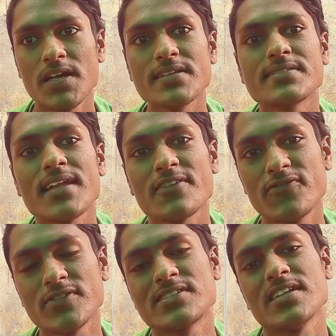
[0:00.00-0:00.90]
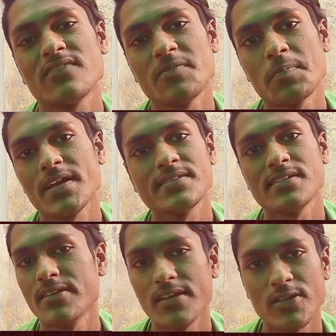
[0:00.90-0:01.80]
it's like for
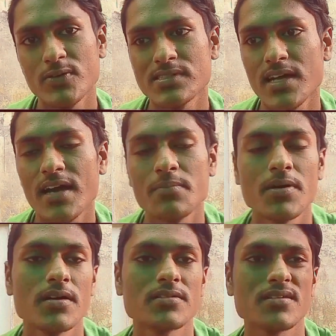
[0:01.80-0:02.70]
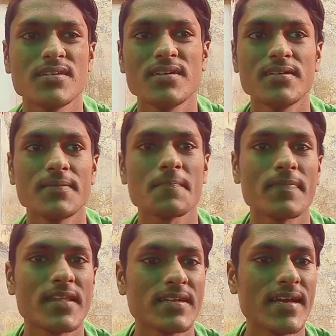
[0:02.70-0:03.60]
self-appraisal. You can use that, but
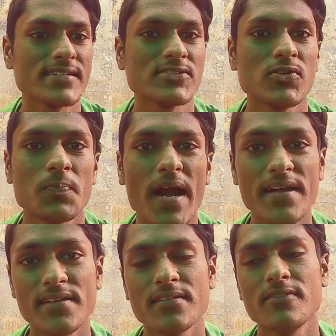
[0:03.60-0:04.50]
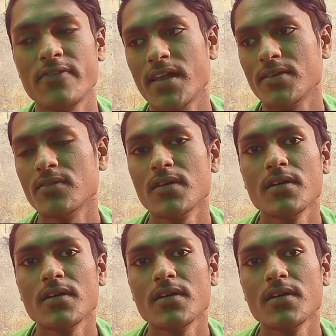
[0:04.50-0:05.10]
it has no practical value.